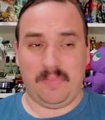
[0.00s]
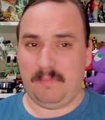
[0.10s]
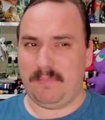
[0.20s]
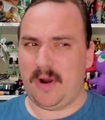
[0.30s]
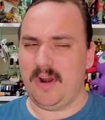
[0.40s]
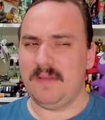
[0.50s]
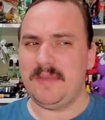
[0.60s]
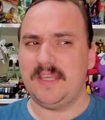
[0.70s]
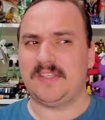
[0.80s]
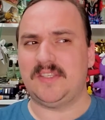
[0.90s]
part of
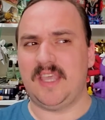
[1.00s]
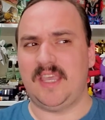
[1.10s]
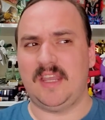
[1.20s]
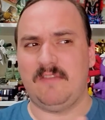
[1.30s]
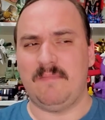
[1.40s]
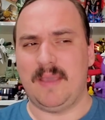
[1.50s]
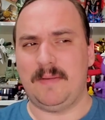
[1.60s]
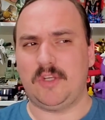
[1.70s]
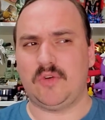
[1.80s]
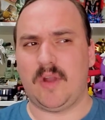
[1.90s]
me is thinking of
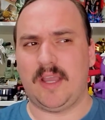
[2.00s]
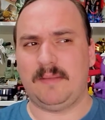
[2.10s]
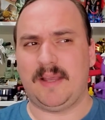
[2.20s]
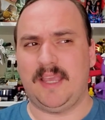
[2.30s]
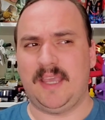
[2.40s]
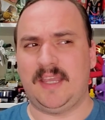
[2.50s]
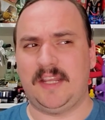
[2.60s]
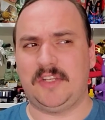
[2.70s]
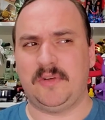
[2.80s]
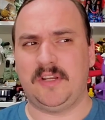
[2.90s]
maybe trying my hand
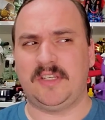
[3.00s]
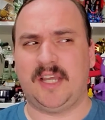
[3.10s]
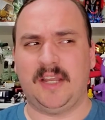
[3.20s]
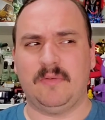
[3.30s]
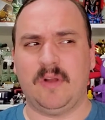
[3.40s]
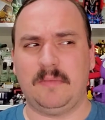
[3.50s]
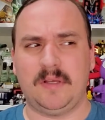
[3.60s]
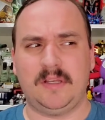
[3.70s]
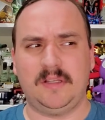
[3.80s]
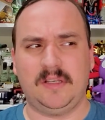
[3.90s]
at doing a
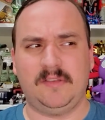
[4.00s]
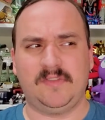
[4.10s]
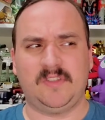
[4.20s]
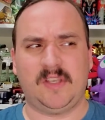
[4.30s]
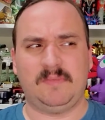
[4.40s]
diorama of some